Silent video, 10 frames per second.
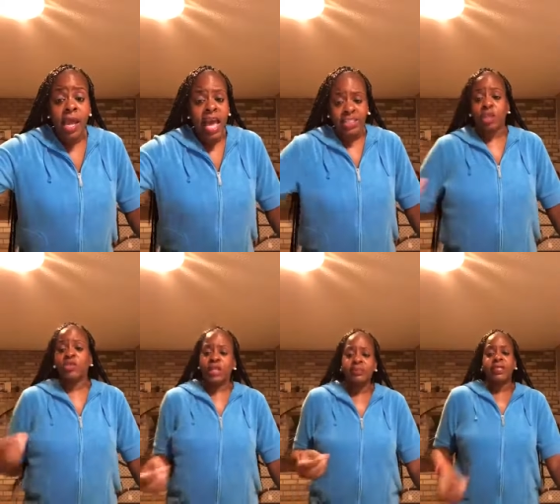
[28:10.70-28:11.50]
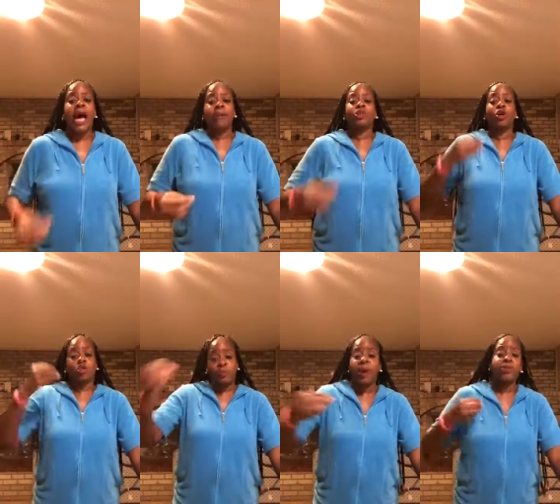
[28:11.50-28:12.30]
And so sometimes your
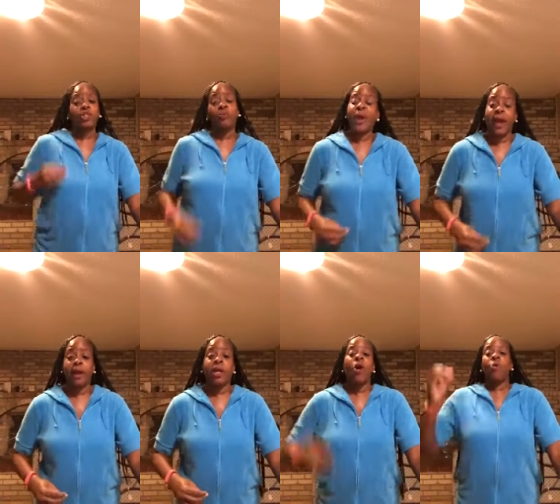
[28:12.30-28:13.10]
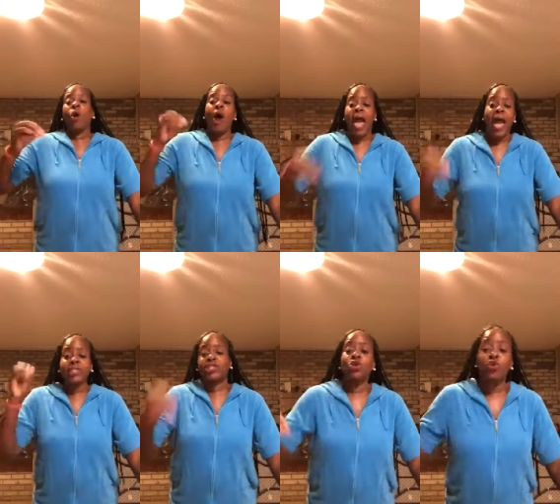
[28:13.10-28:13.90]
spiritual parent will
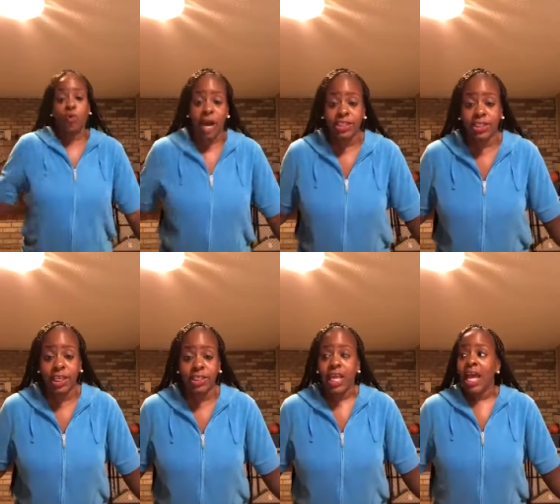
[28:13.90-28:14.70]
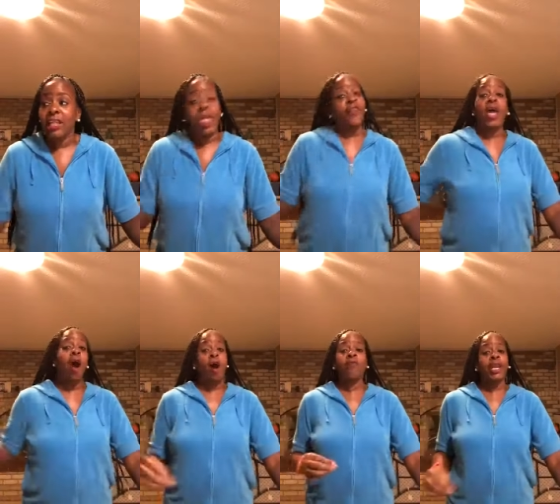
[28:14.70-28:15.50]
ask you questions that they
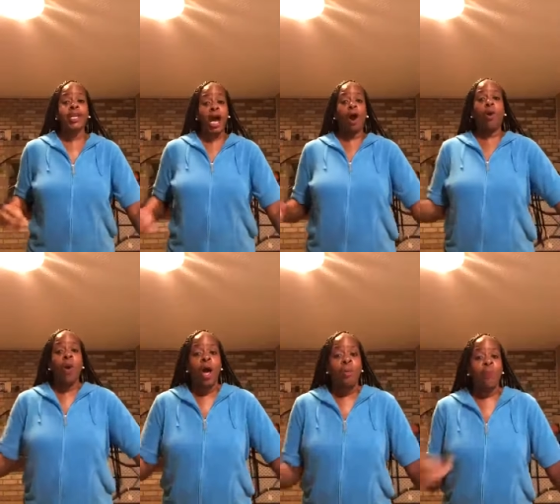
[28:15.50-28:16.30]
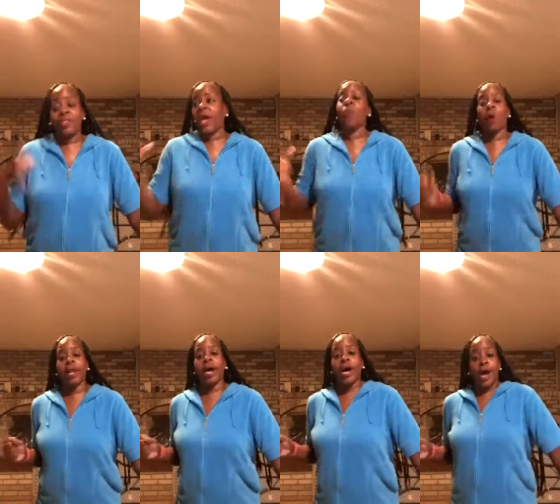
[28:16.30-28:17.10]
already know, but they
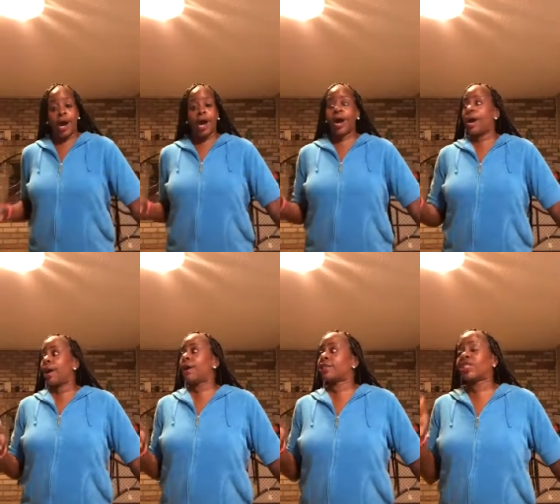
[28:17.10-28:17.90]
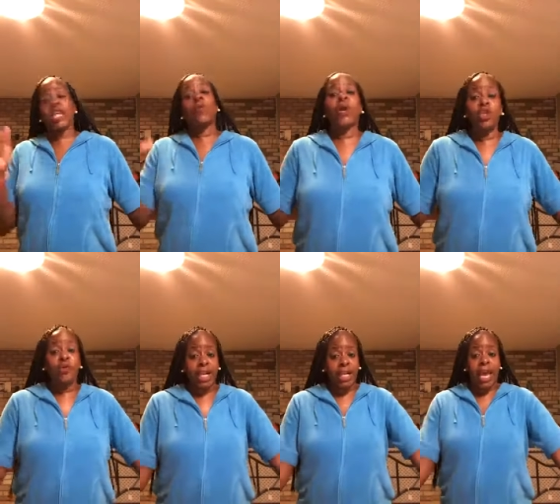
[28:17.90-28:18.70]
want to uh, see where you
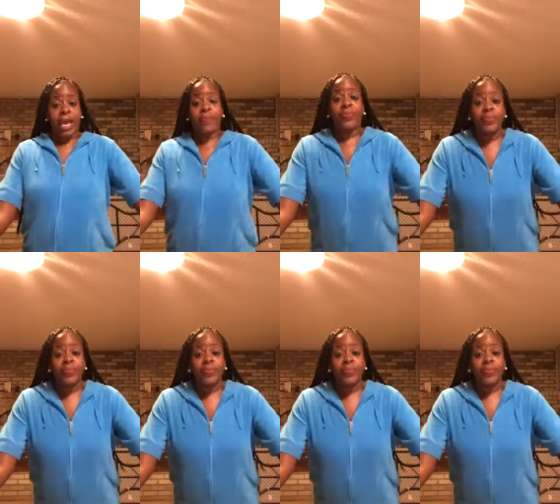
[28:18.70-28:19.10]
really ate